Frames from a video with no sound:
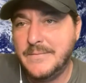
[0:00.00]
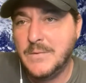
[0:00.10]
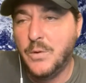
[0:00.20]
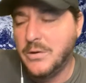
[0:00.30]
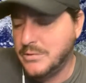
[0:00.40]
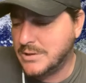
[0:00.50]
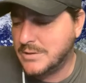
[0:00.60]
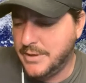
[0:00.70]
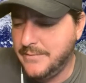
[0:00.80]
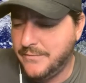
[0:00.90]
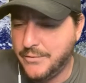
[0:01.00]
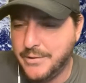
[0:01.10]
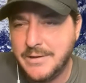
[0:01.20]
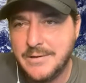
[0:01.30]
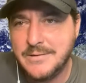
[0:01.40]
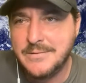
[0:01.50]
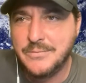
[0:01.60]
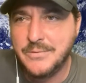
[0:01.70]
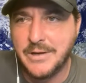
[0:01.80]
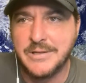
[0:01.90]
Well, who's to blame for it
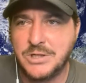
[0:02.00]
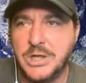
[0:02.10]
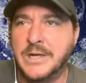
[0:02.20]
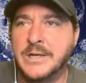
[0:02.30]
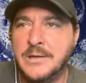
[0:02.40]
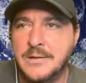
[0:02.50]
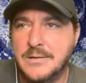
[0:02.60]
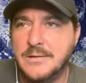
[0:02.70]
with all this jugging?